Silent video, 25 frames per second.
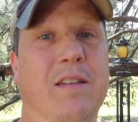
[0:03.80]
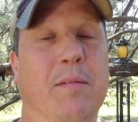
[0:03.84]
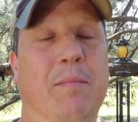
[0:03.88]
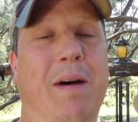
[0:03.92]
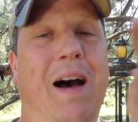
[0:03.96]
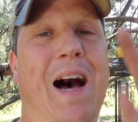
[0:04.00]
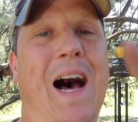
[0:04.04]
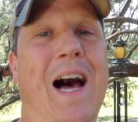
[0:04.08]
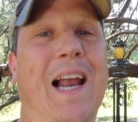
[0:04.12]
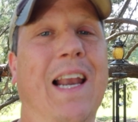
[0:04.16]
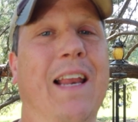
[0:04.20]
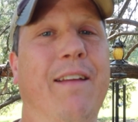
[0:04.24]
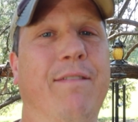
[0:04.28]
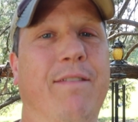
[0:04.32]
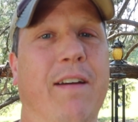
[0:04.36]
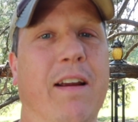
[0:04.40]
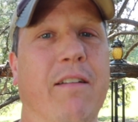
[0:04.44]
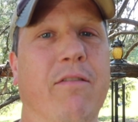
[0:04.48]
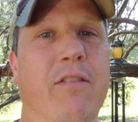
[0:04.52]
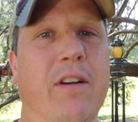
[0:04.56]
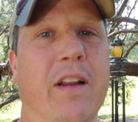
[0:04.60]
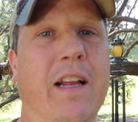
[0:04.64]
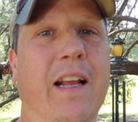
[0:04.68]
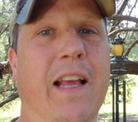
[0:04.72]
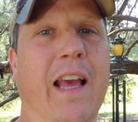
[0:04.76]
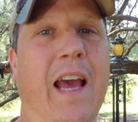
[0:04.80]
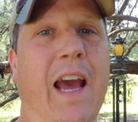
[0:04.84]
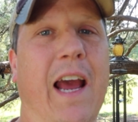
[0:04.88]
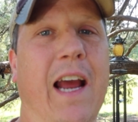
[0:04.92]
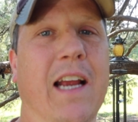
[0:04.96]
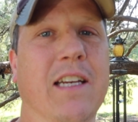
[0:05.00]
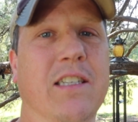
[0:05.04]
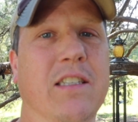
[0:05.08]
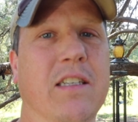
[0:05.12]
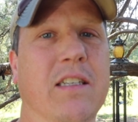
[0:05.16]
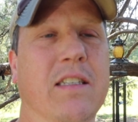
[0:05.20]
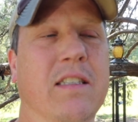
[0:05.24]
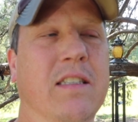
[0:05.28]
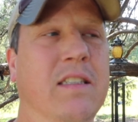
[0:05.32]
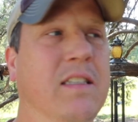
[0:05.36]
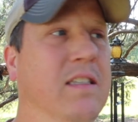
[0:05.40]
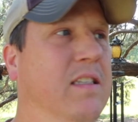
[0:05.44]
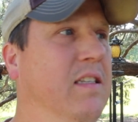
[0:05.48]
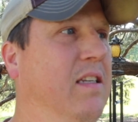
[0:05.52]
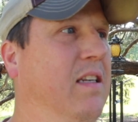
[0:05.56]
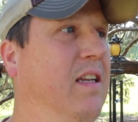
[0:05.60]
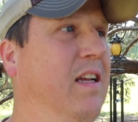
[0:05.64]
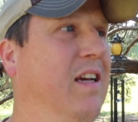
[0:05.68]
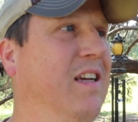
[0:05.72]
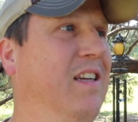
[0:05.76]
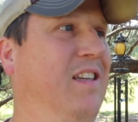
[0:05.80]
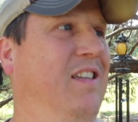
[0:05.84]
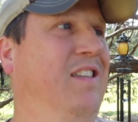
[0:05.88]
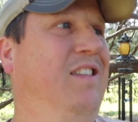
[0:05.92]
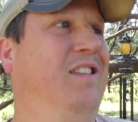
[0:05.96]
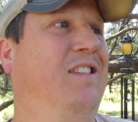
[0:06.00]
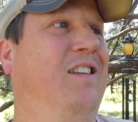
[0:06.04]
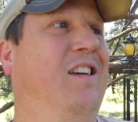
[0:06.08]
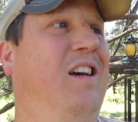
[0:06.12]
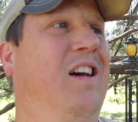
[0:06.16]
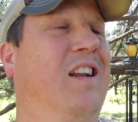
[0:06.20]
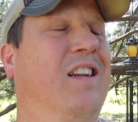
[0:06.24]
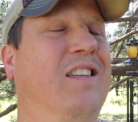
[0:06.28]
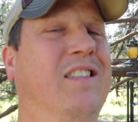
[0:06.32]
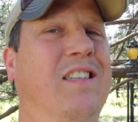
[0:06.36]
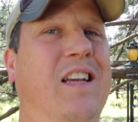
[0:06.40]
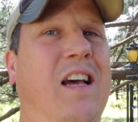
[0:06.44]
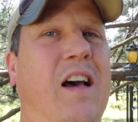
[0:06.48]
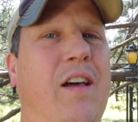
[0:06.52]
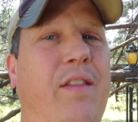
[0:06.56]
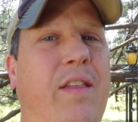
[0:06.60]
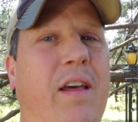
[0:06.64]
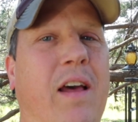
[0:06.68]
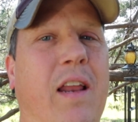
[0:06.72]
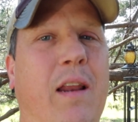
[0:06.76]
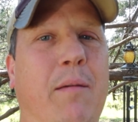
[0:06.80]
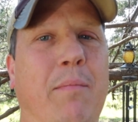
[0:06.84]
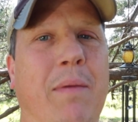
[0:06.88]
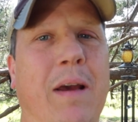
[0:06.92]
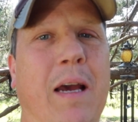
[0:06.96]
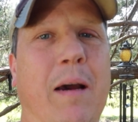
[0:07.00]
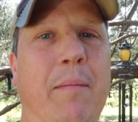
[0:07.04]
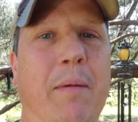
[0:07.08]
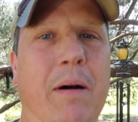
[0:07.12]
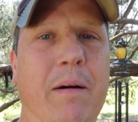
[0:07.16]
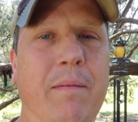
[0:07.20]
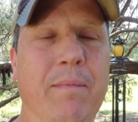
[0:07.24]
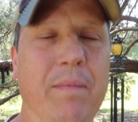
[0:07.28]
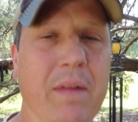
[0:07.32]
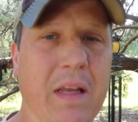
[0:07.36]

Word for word: some highly favorited caches, like in kind of South Alabama.